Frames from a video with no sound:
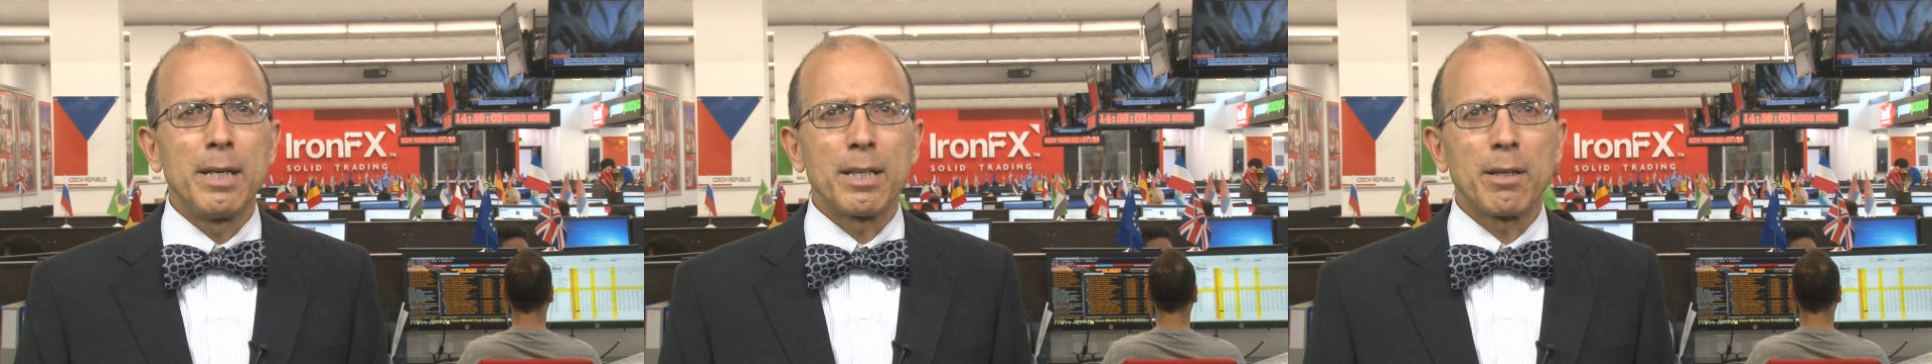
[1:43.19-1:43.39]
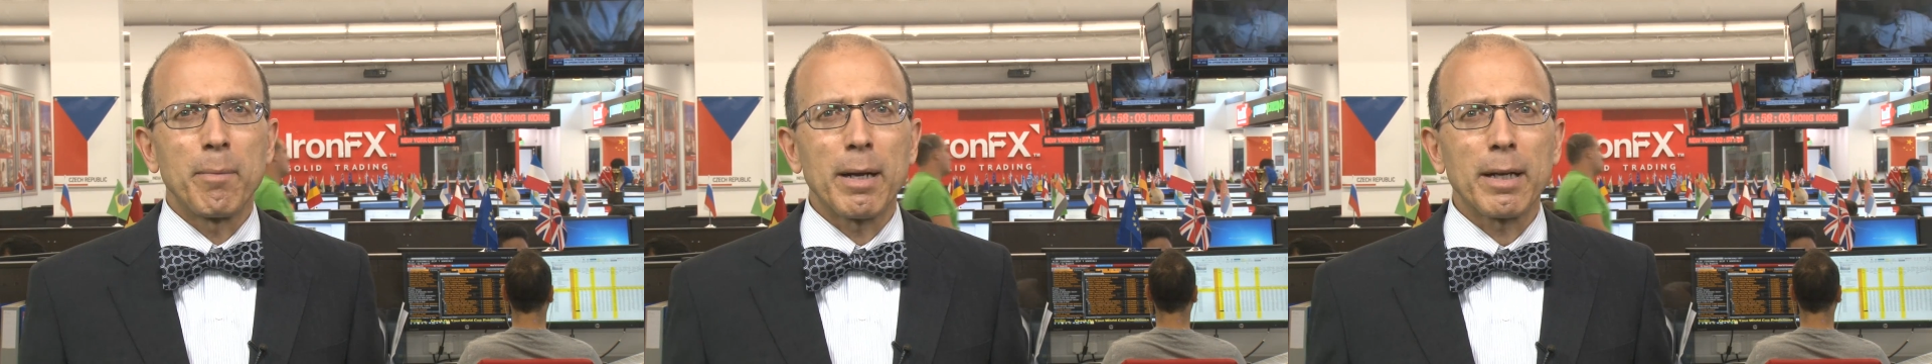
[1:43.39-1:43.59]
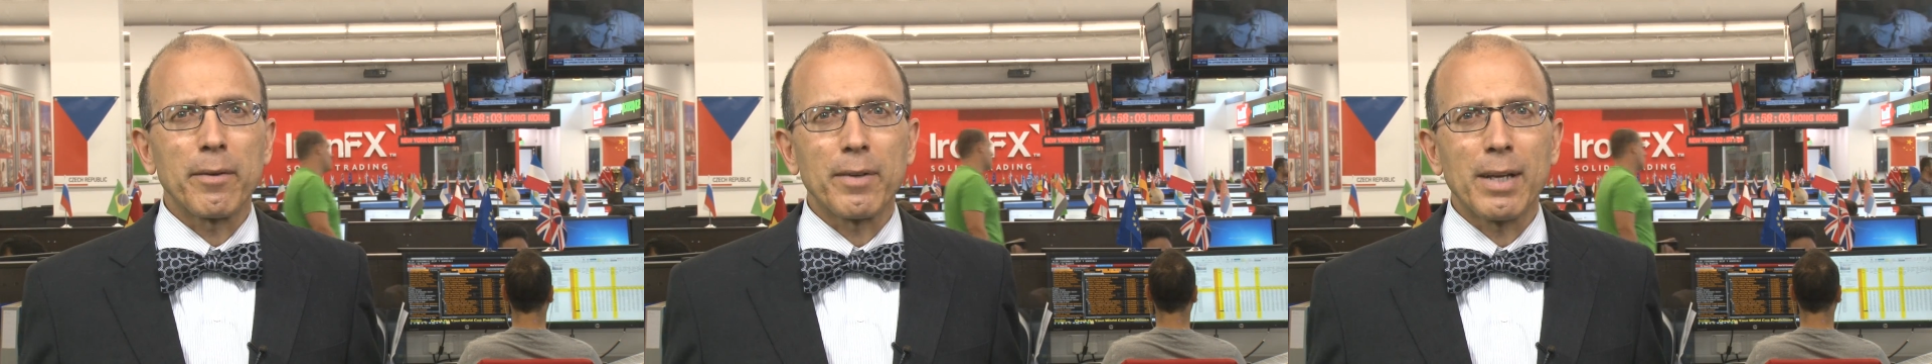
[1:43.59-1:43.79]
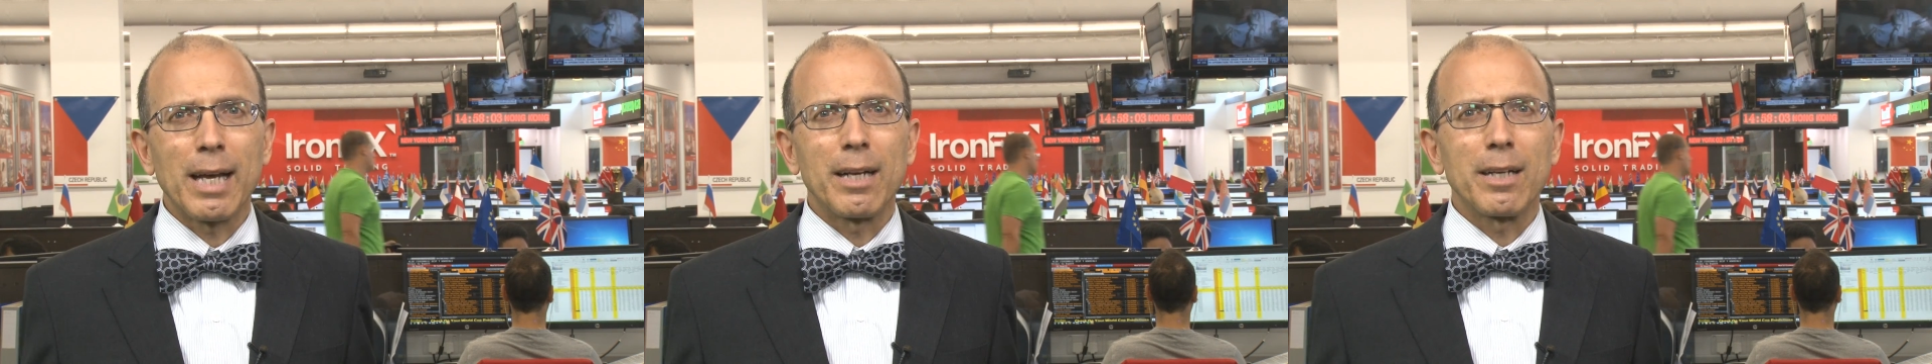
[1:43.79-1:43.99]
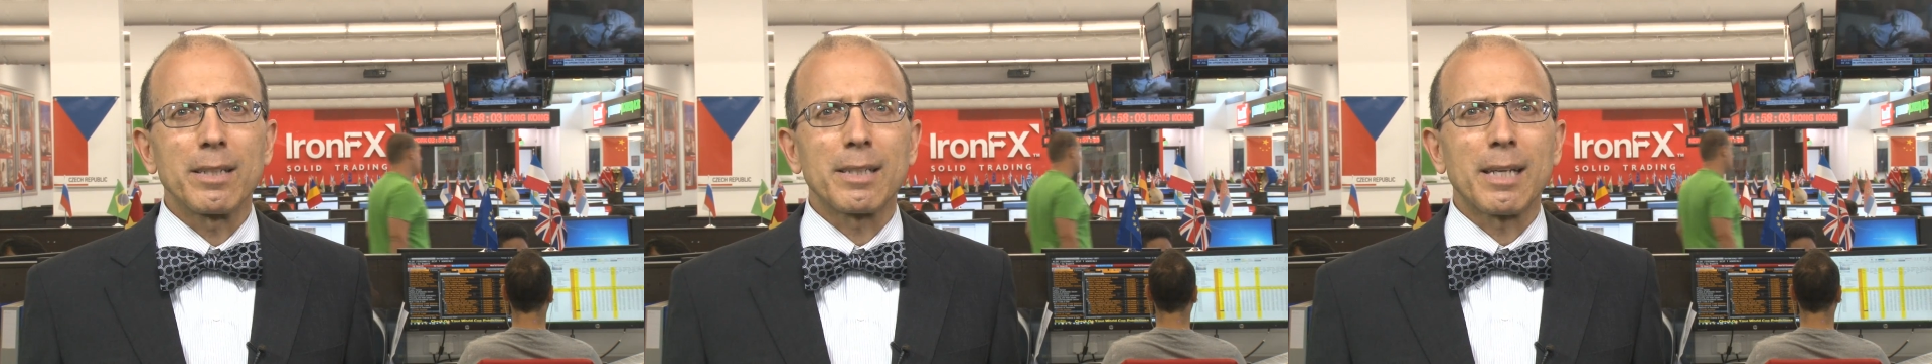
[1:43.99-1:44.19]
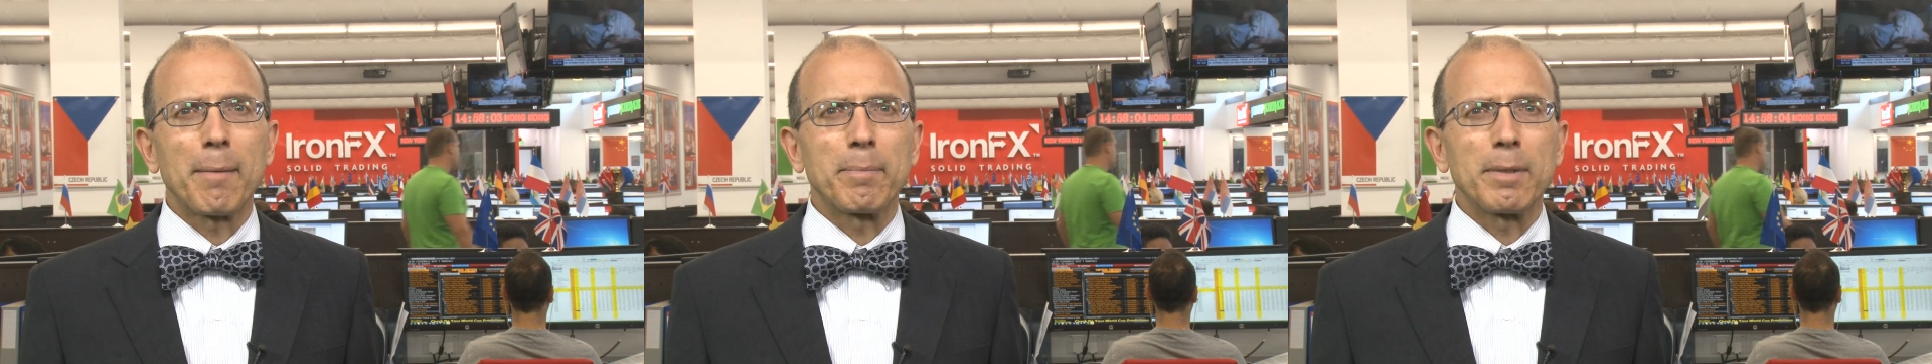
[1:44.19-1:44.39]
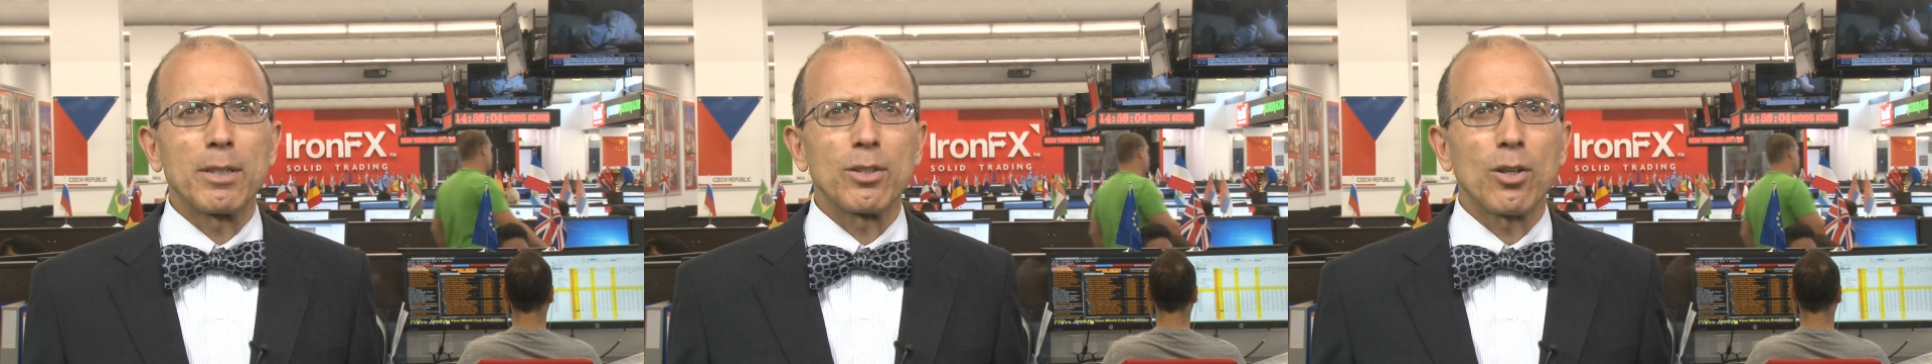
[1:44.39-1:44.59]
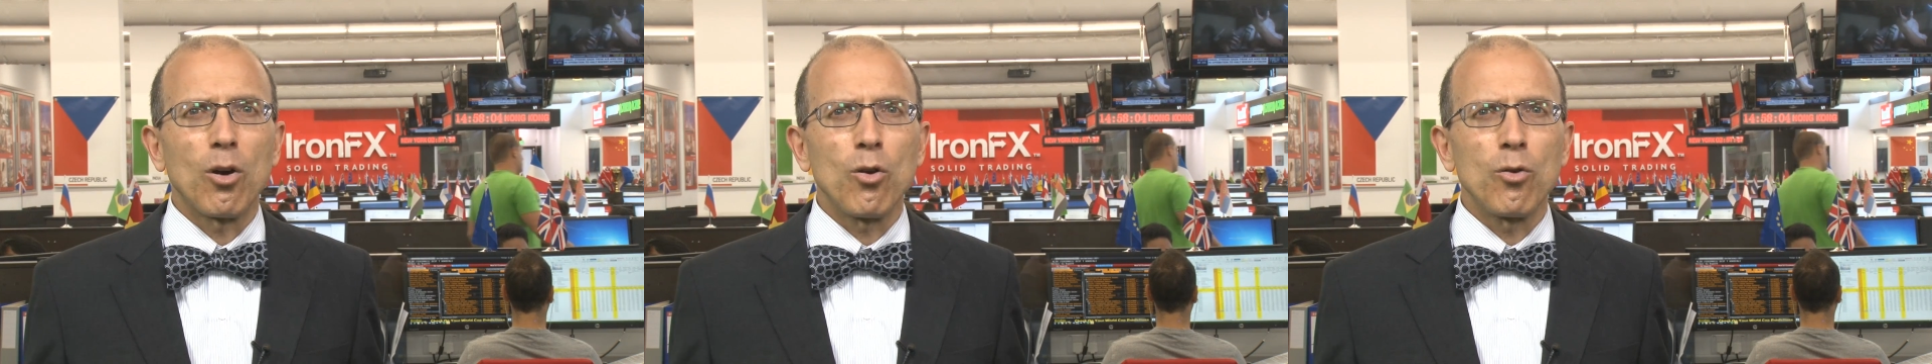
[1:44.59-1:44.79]
The Bank of Canada has kept
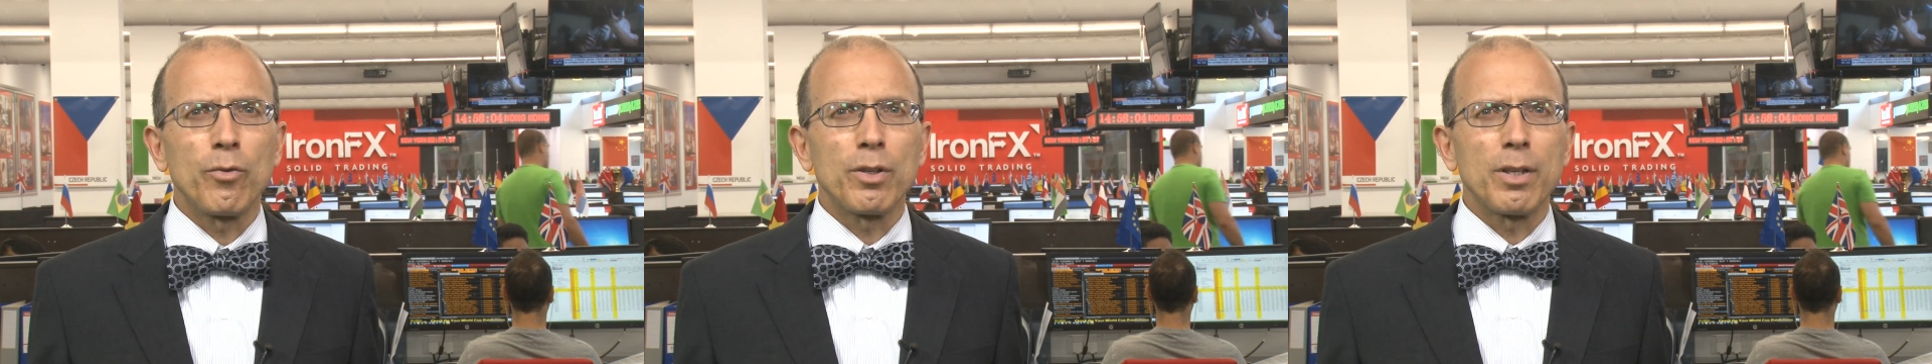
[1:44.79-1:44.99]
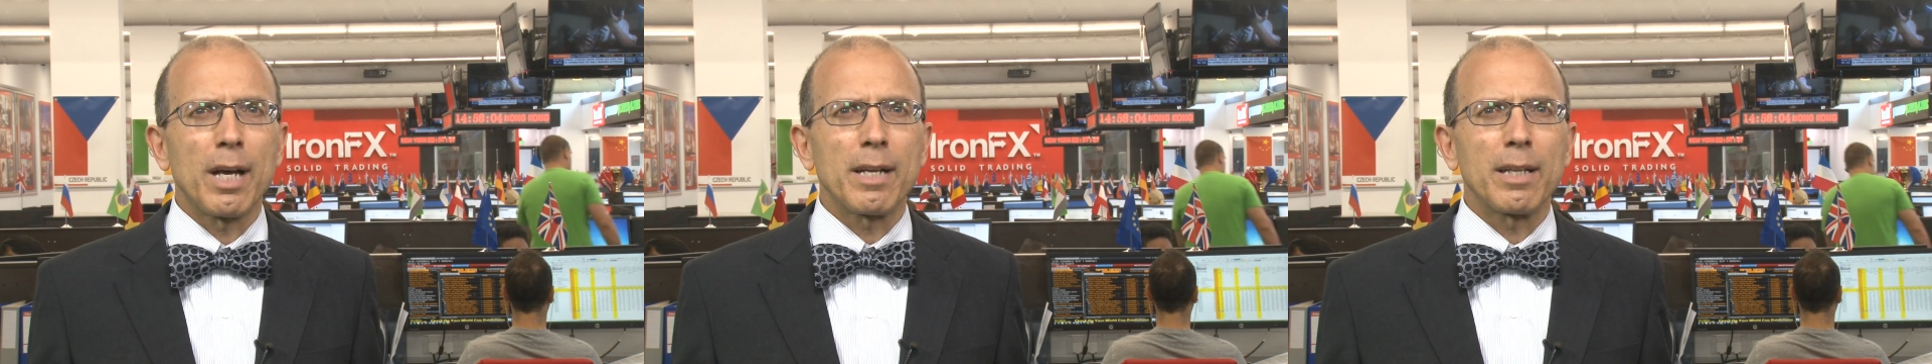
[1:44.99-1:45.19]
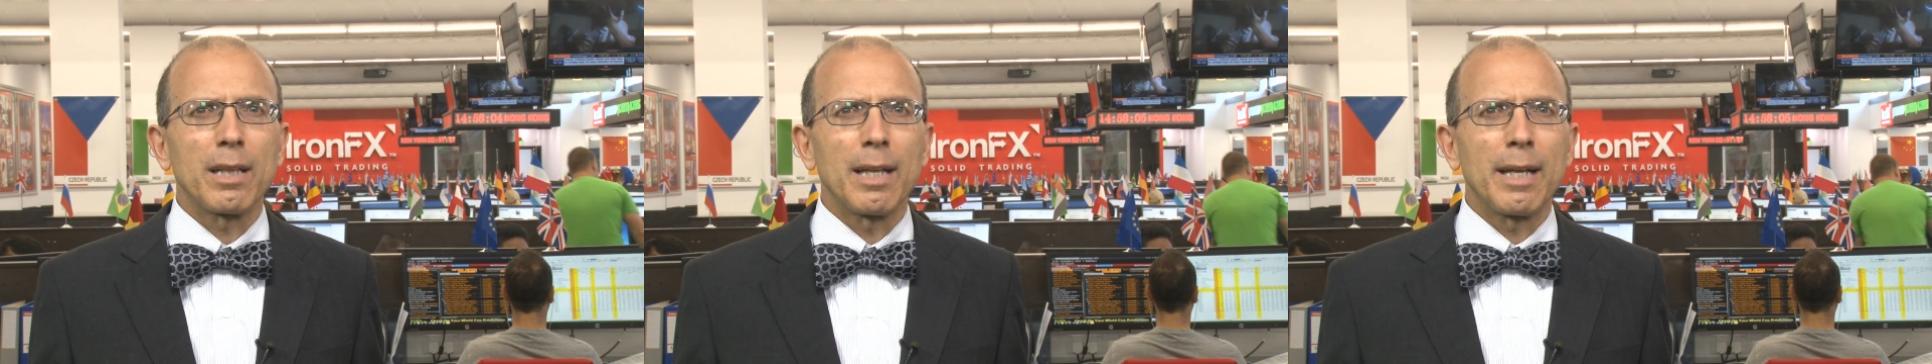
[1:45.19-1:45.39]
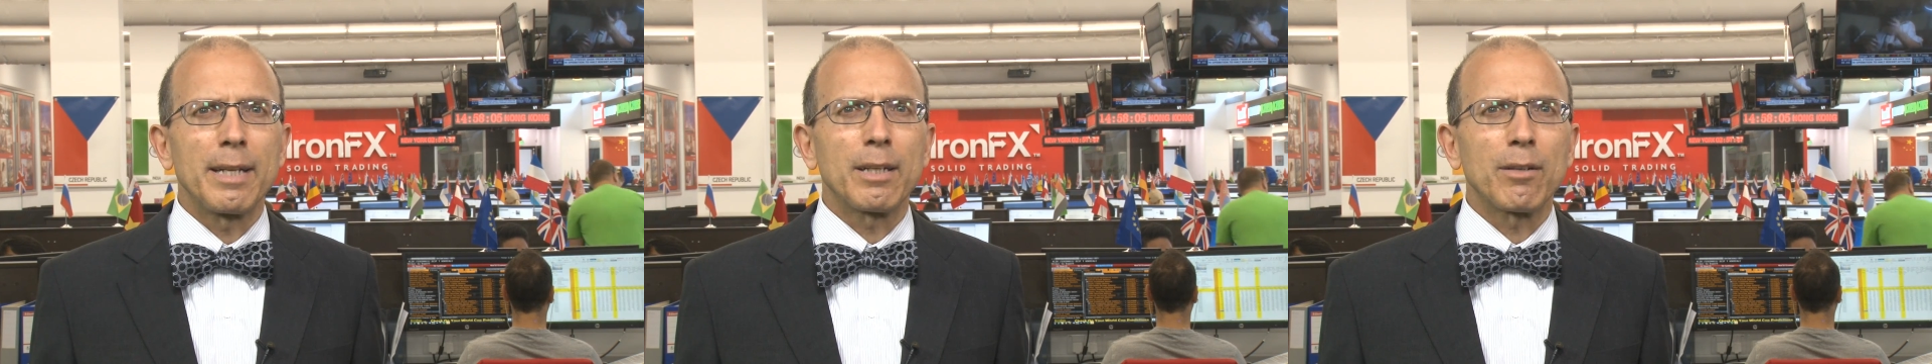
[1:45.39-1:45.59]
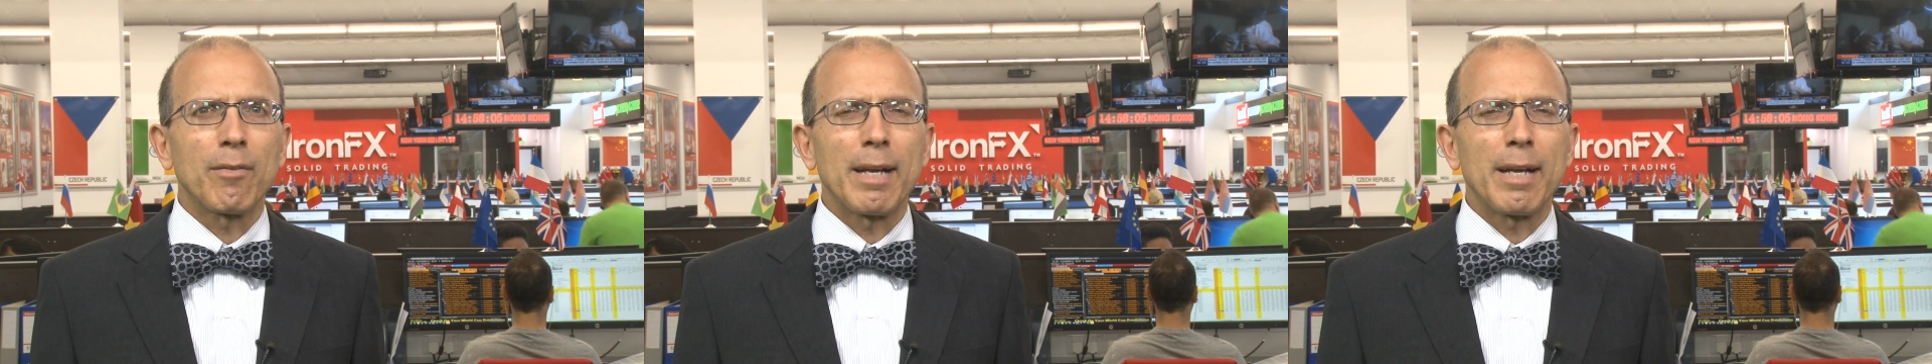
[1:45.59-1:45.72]
its overnight lending